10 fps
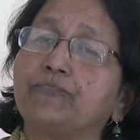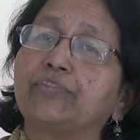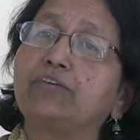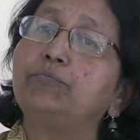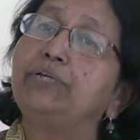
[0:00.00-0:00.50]

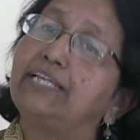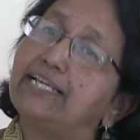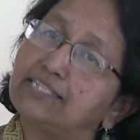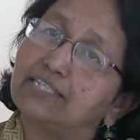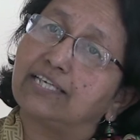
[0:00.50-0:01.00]
they will be
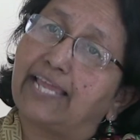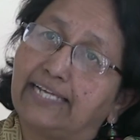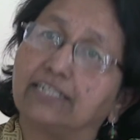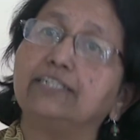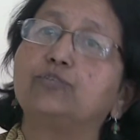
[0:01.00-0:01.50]
less
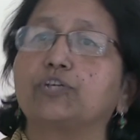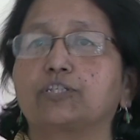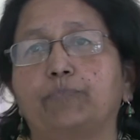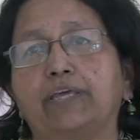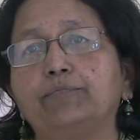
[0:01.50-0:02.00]
likely to
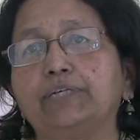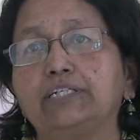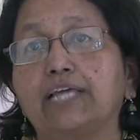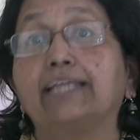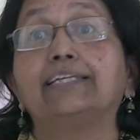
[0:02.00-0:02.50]

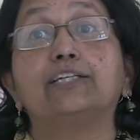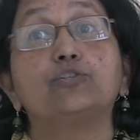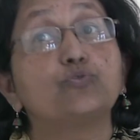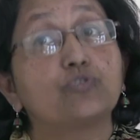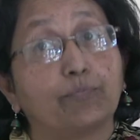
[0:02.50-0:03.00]
experiment and get
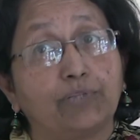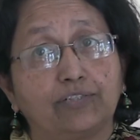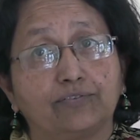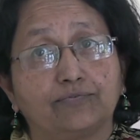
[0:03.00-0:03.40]
into trouble.